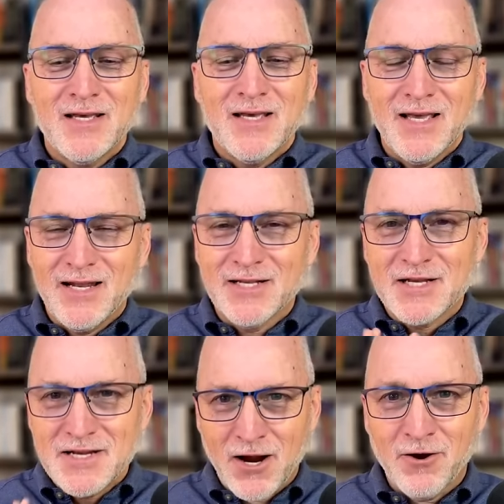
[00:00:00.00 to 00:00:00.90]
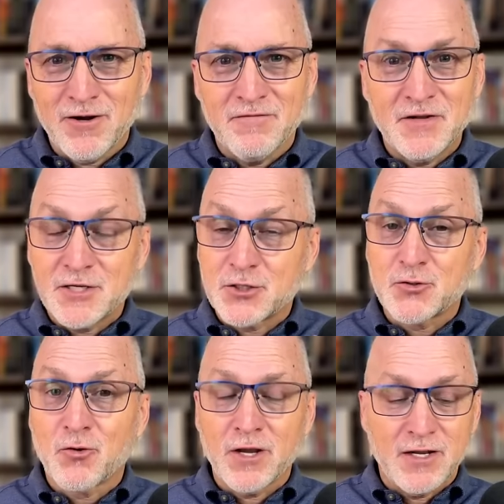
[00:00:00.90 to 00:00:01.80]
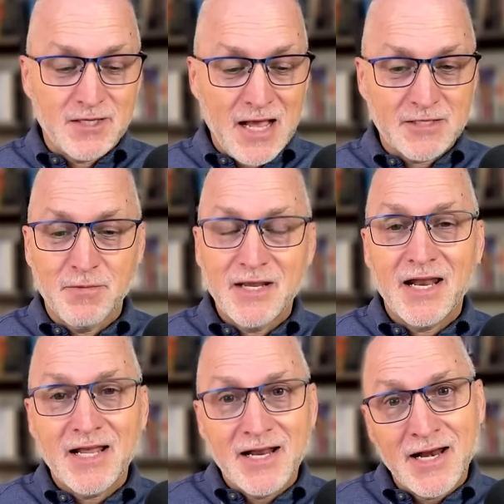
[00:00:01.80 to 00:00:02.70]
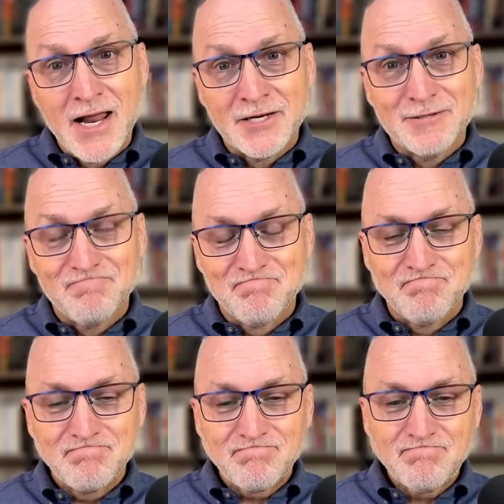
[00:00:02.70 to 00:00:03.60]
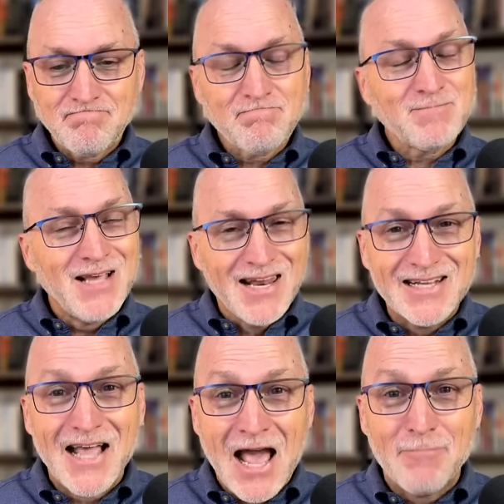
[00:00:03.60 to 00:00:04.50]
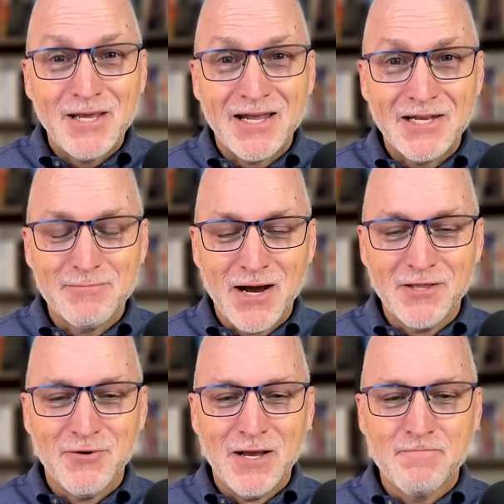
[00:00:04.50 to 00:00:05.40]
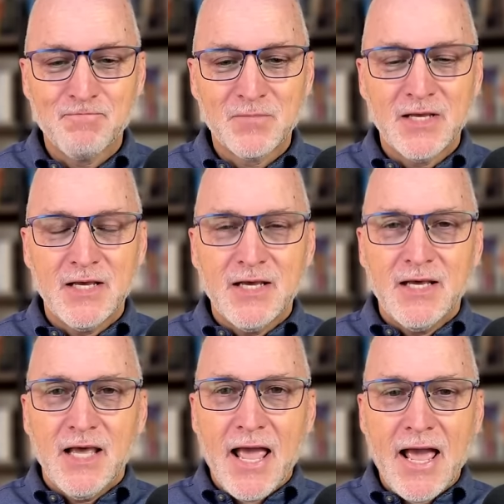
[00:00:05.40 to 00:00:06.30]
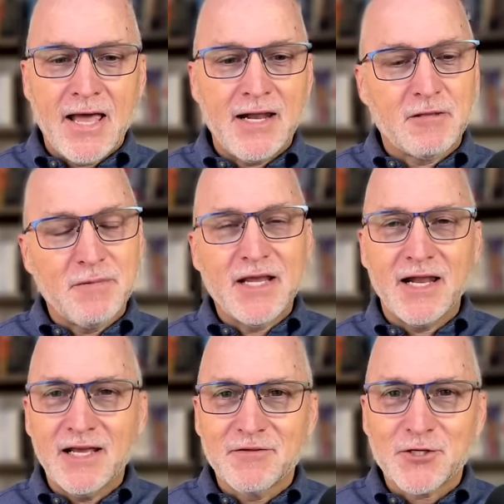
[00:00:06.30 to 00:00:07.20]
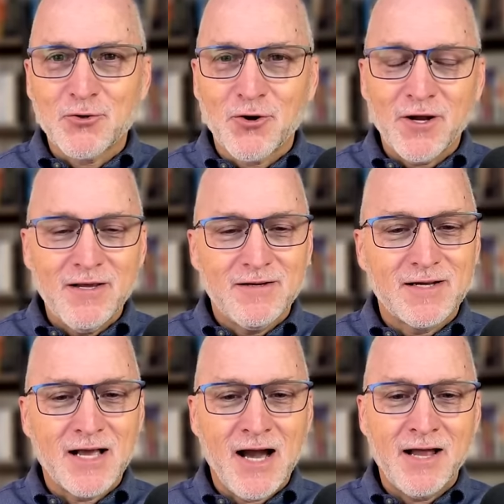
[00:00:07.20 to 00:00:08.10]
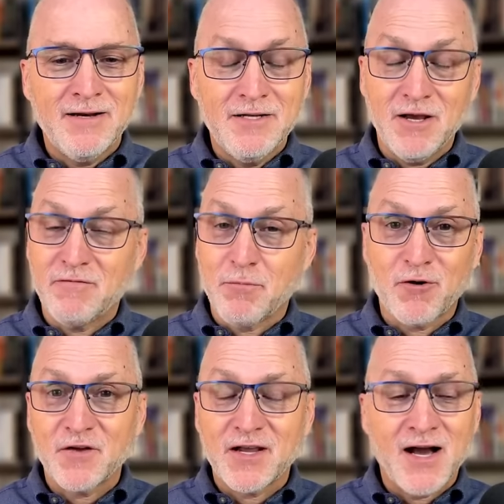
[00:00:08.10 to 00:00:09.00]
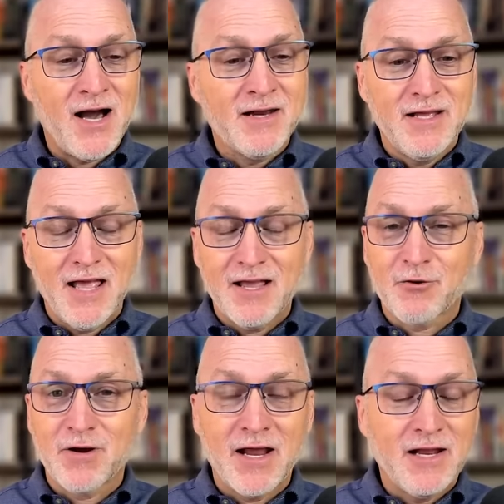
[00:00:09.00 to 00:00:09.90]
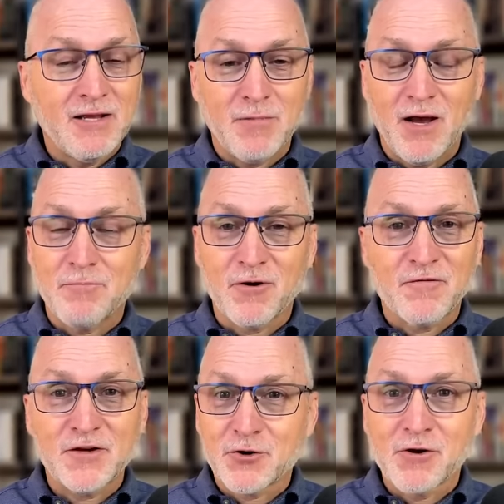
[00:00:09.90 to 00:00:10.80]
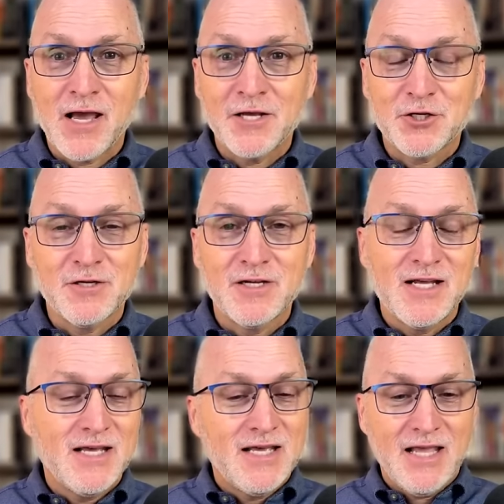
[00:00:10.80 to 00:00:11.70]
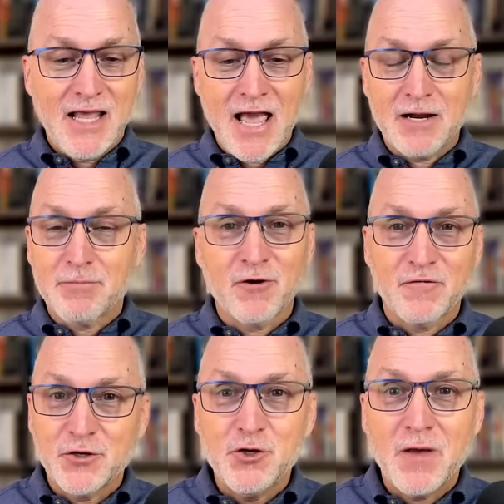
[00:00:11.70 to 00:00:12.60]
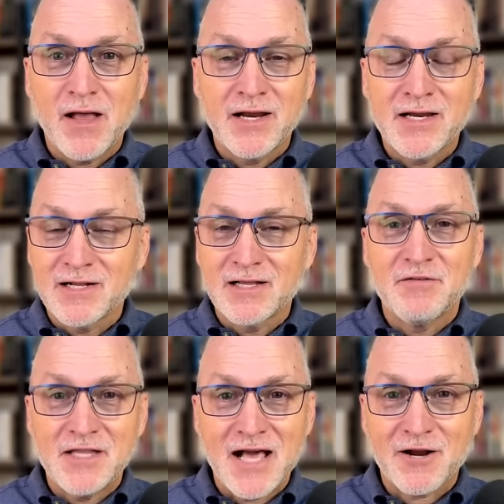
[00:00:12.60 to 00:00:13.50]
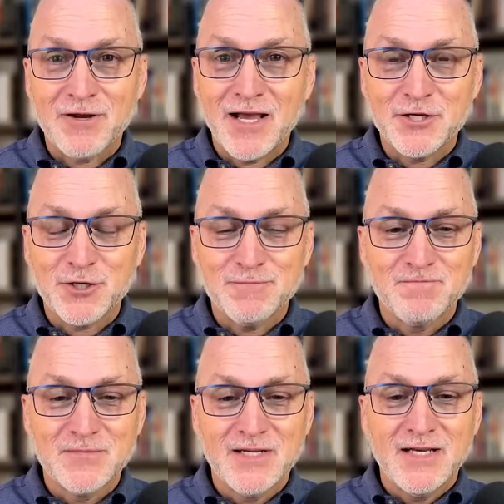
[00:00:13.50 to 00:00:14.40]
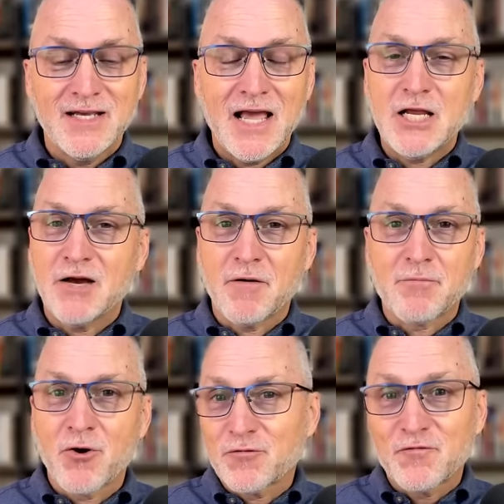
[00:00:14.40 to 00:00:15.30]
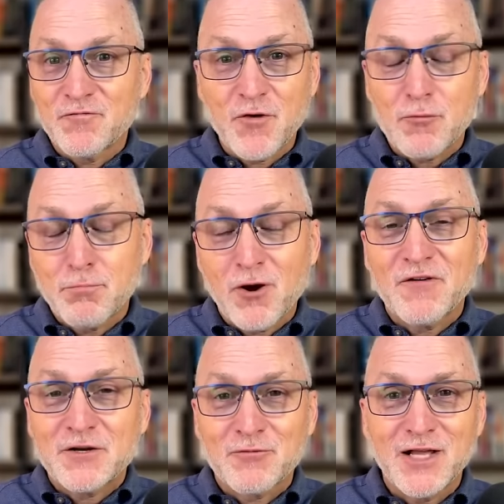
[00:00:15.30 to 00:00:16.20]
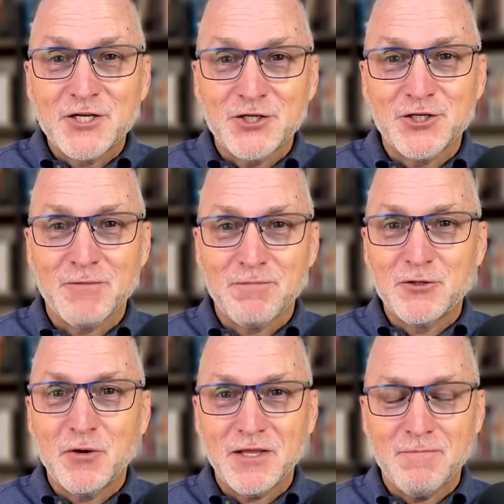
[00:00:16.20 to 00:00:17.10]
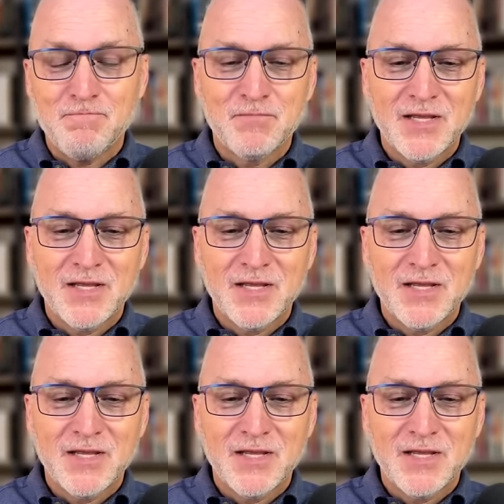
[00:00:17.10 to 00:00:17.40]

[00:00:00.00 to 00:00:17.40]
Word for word: It is a narrative. It's a story. It has a beginning and an end. And it has a happy ending, by the way. And at the beginning of the story, God, you have a perfect God creating a perfect creation and a perfect humanity to live in that creation. And you have a perfect relationship between them.